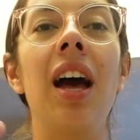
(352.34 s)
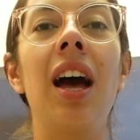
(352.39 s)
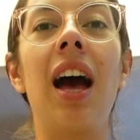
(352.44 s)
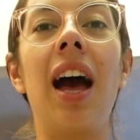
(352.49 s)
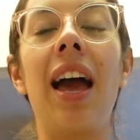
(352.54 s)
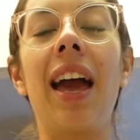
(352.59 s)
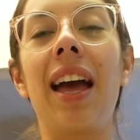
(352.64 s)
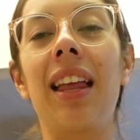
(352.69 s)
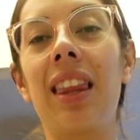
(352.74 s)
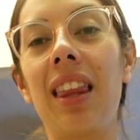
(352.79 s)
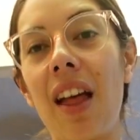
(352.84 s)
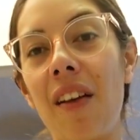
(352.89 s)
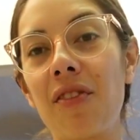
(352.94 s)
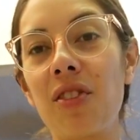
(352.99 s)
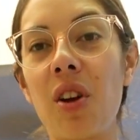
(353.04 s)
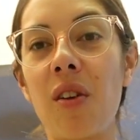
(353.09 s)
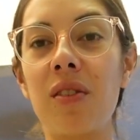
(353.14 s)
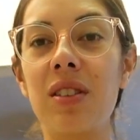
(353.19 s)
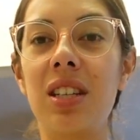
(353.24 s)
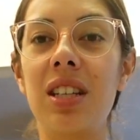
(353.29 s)
I had
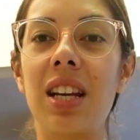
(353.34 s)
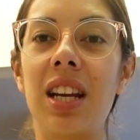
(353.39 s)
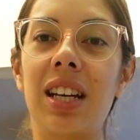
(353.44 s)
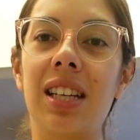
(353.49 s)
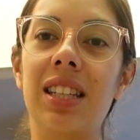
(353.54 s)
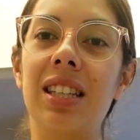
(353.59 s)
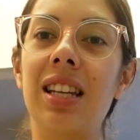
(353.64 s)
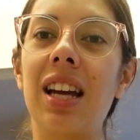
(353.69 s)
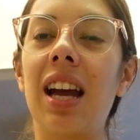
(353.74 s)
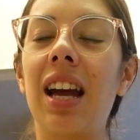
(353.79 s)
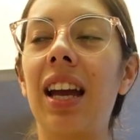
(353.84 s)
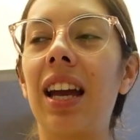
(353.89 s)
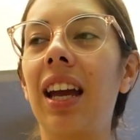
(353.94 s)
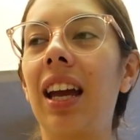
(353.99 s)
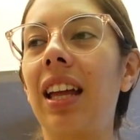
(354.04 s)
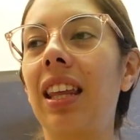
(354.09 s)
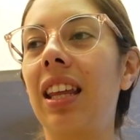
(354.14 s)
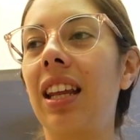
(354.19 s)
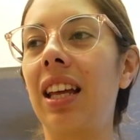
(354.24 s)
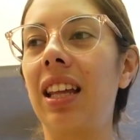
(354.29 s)
leftovers the next night,
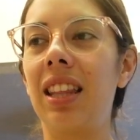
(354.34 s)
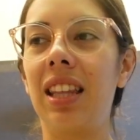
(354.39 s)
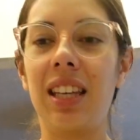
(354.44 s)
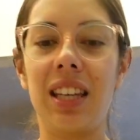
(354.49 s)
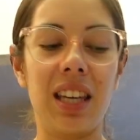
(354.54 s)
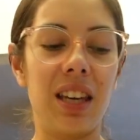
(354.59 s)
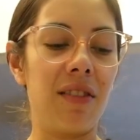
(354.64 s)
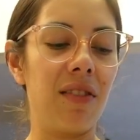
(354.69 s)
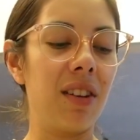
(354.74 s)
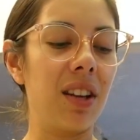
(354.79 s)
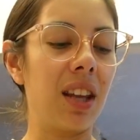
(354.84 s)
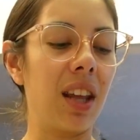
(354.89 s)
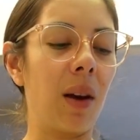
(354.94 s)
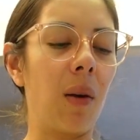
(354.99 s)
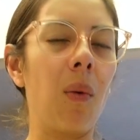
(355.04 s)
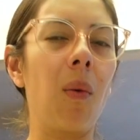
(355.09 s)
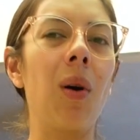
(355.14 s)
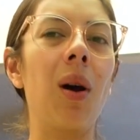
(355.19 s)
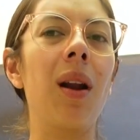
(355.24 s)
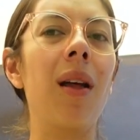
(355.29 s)
and then I think even like
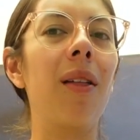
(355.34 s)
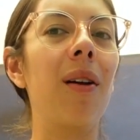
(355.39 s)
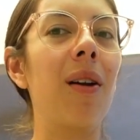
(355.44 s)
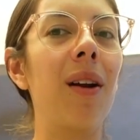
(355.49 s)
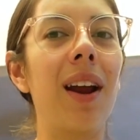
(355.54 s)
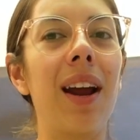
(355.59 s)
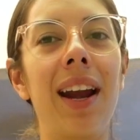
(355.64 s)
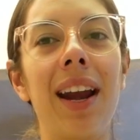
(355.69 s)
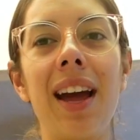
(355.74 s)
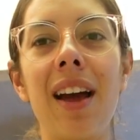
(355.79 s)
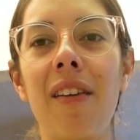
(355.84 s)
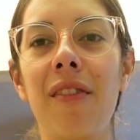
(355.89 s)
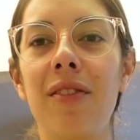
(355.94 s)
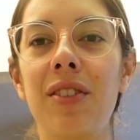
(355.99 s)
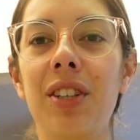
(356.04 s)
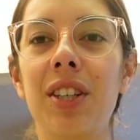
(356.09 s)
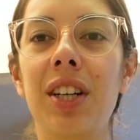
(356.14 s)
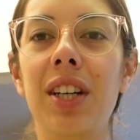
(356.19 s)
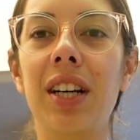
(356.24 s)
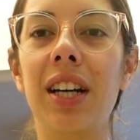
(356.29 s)
one other night
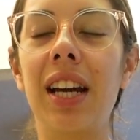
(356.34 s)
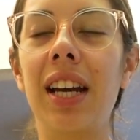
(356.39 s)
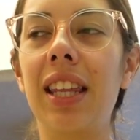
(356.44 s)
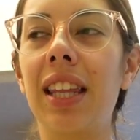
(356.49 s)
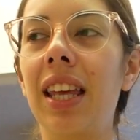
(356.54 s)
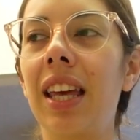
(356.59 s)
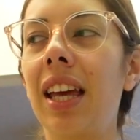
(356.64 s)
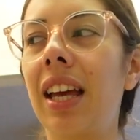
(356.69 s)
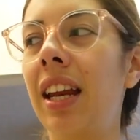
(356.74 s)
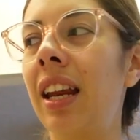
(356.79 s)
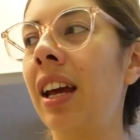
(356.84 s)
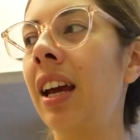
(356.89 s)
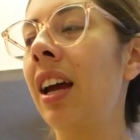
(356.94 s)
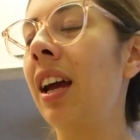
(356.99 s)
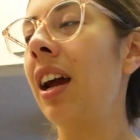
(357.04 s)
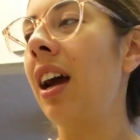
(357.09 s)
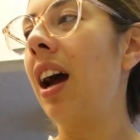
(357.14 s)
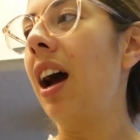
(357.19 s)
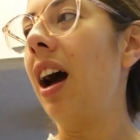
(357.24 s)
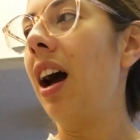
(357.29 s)
after, and then
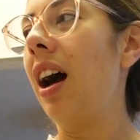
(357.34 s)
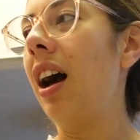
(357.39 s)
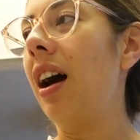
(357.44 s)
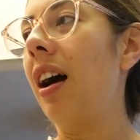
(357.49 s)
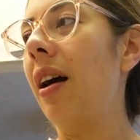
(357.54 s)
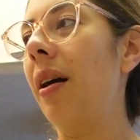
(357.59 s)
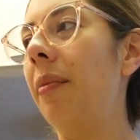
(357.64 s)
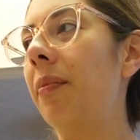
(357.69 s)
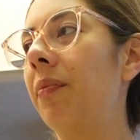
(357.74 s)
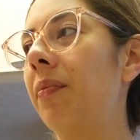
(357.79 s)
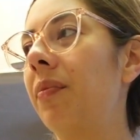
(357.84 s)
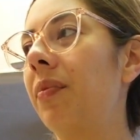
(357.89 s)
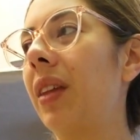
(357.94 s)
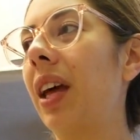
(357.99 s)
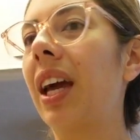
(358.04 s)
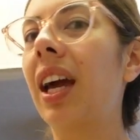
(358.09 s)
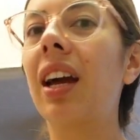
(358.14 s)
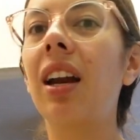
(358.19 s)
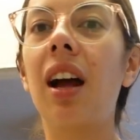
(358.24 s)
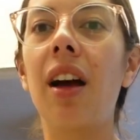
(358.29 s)

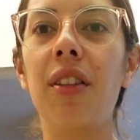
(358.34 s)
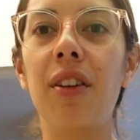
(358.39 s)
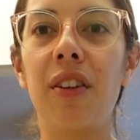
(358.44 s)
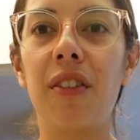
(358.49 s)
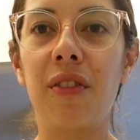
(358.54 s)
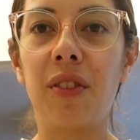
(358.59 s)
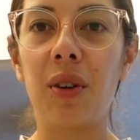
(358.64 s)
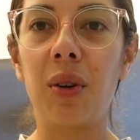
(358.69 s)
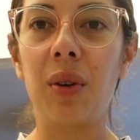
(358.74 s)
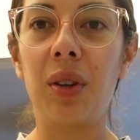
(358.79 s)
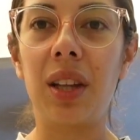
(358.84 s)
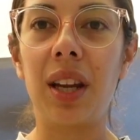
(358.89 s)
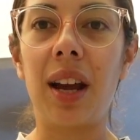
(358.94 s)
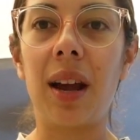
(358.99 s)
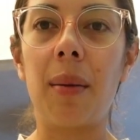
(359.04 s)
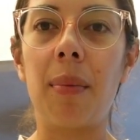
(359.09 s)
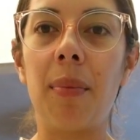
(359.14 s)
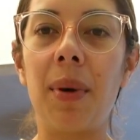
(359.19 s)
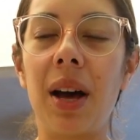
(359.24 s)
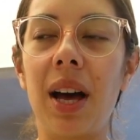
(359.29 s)
I had other food that I
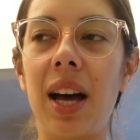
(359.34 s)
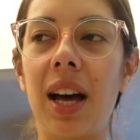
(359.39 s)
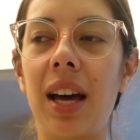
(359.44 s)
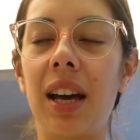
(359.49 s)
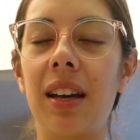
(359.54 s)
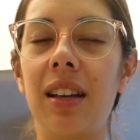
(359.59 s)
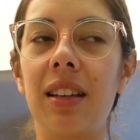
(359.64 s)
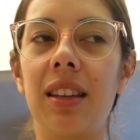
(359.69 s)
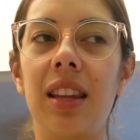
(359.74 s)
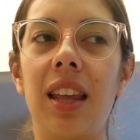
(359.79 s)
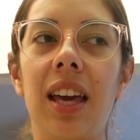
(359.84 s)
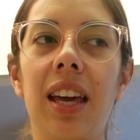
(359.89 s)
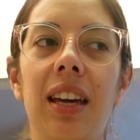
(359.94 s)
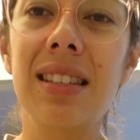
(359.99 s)
had bought, like